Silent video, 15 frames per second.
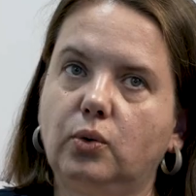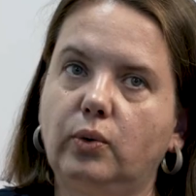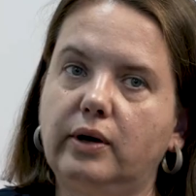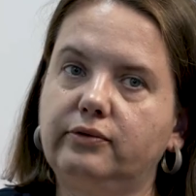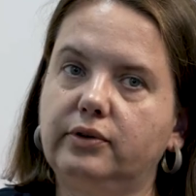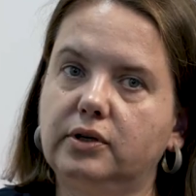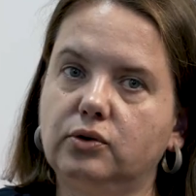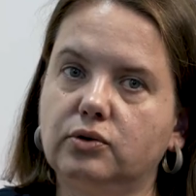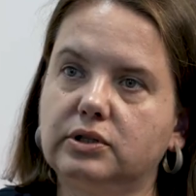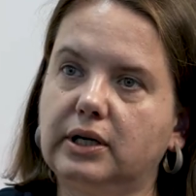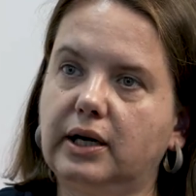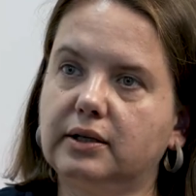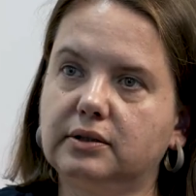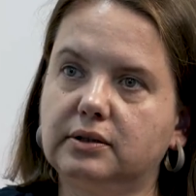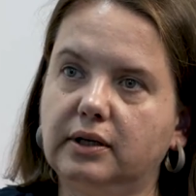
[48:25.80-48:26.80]
whether you
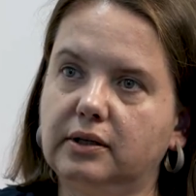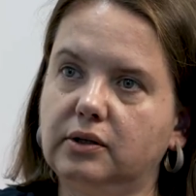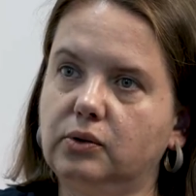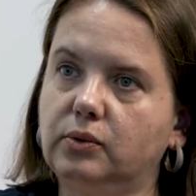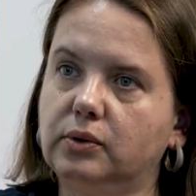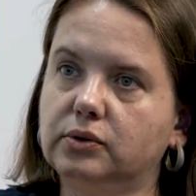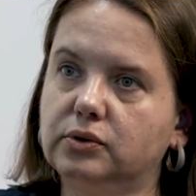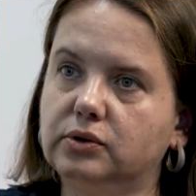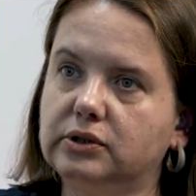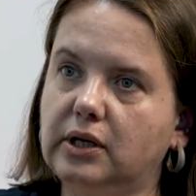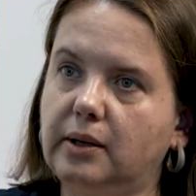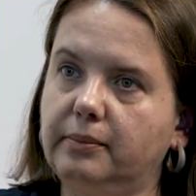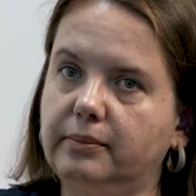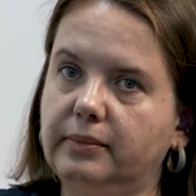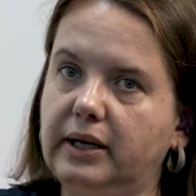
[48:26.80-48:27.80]
start and you want
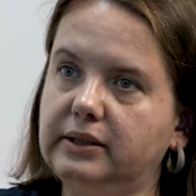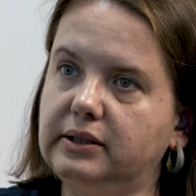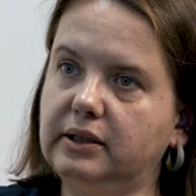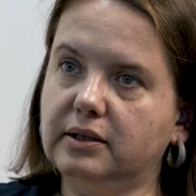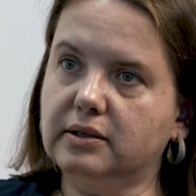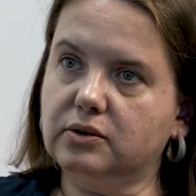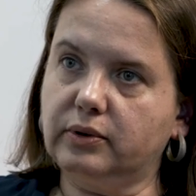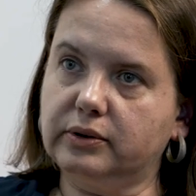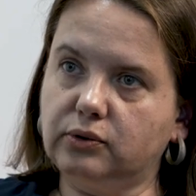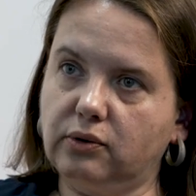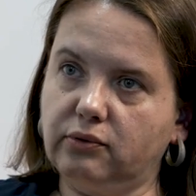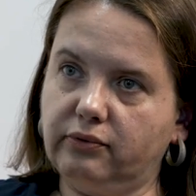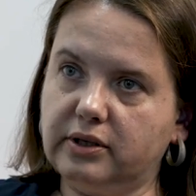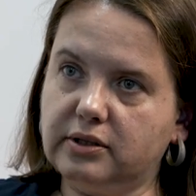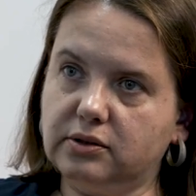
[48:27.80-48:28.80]
some ideas what to
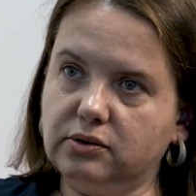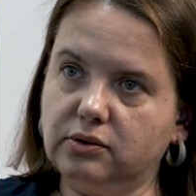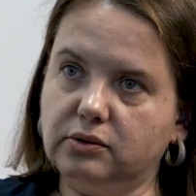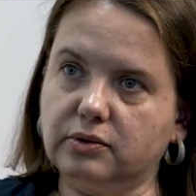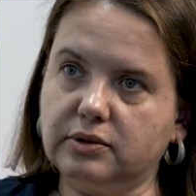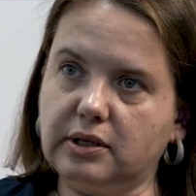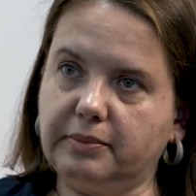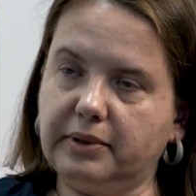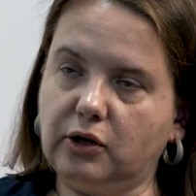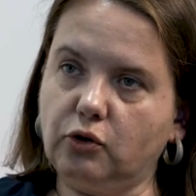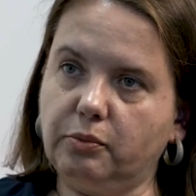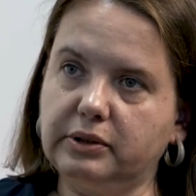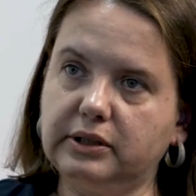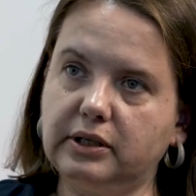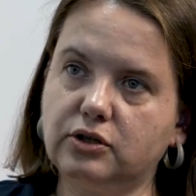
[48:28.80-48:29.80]
invest in or some
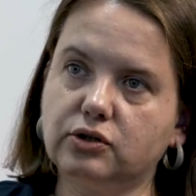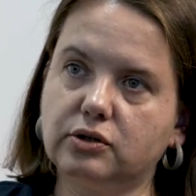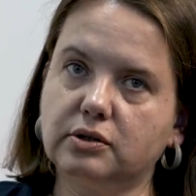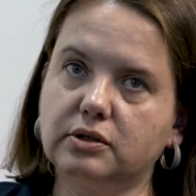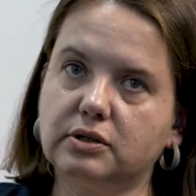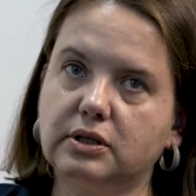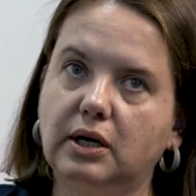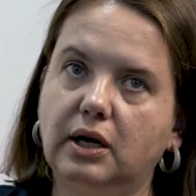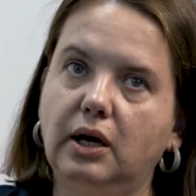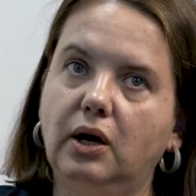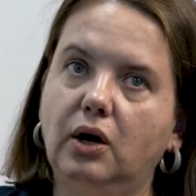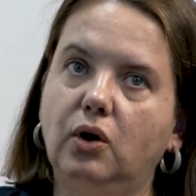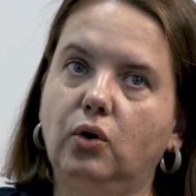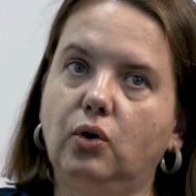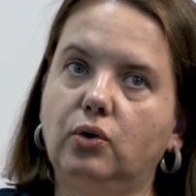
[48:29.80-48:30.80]
recommendations,
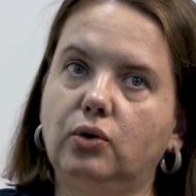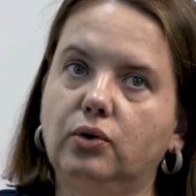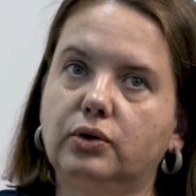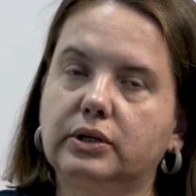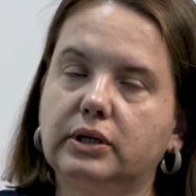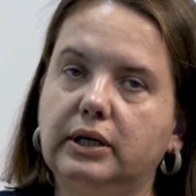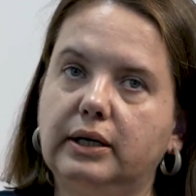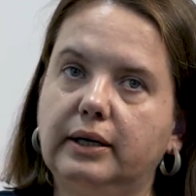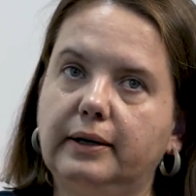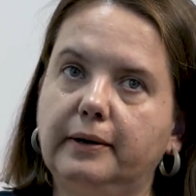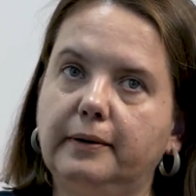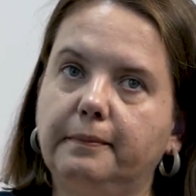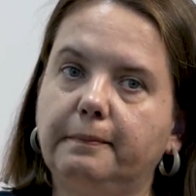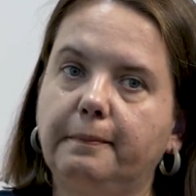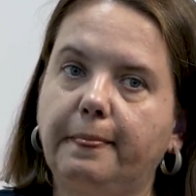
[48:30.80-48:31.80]
or
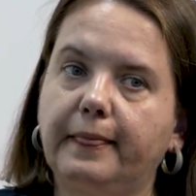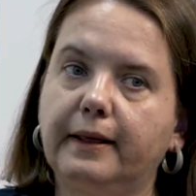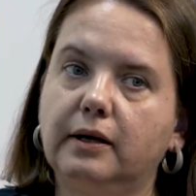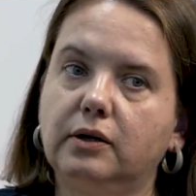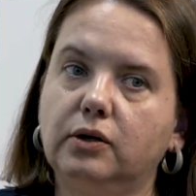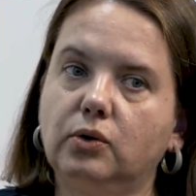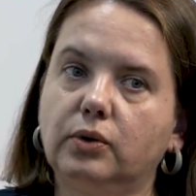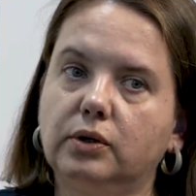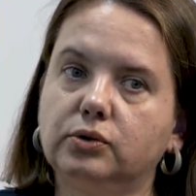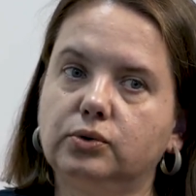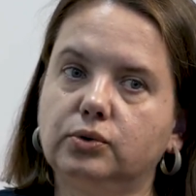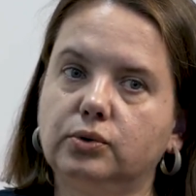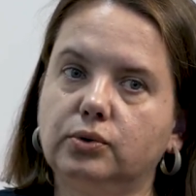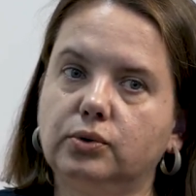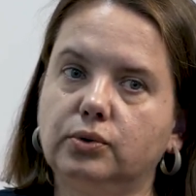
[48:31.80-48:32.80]
you want
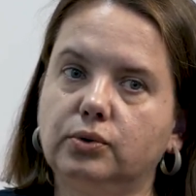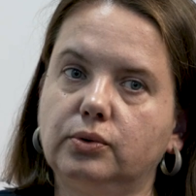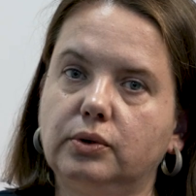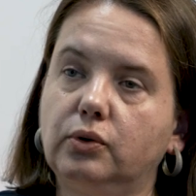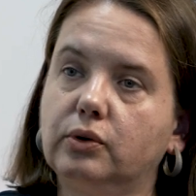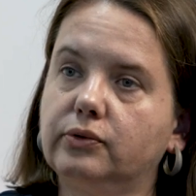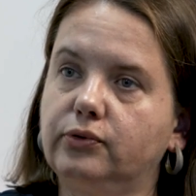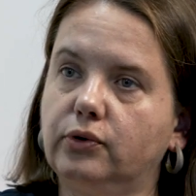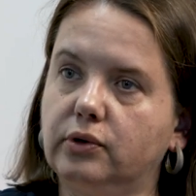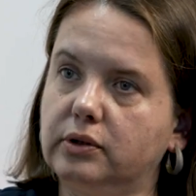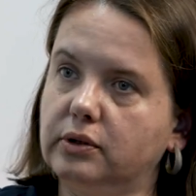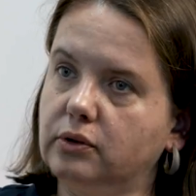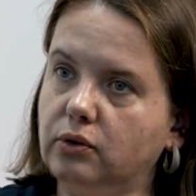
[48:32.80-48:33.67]
to look for